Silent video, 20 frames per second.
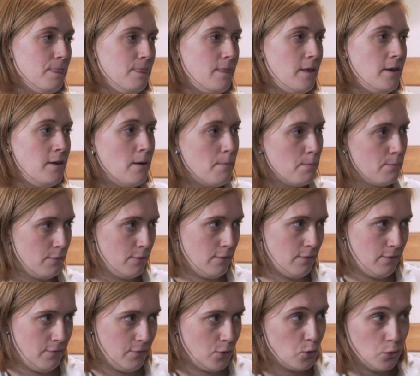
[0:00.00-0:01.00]
the number
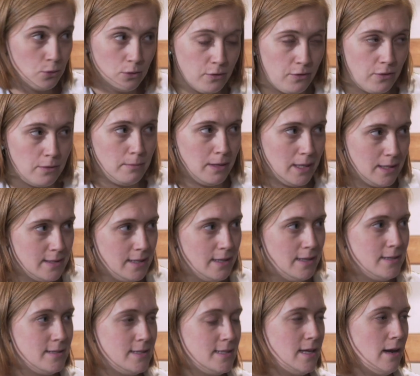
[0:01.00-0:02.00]
of calls and
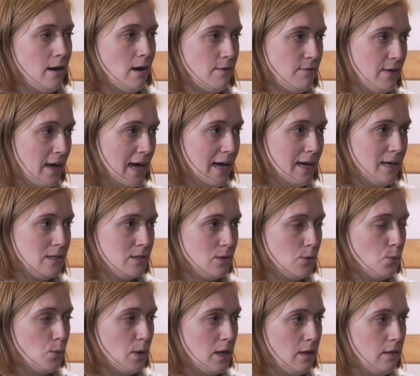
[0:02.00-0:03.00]
meetings that I've had
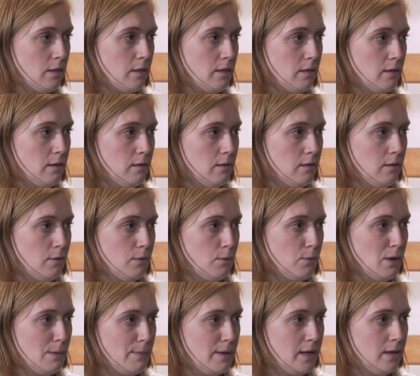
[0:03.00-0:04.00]
with
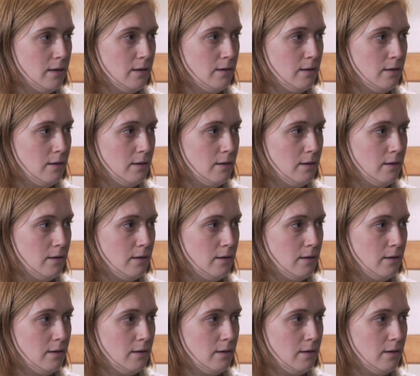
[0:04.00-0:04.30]
women,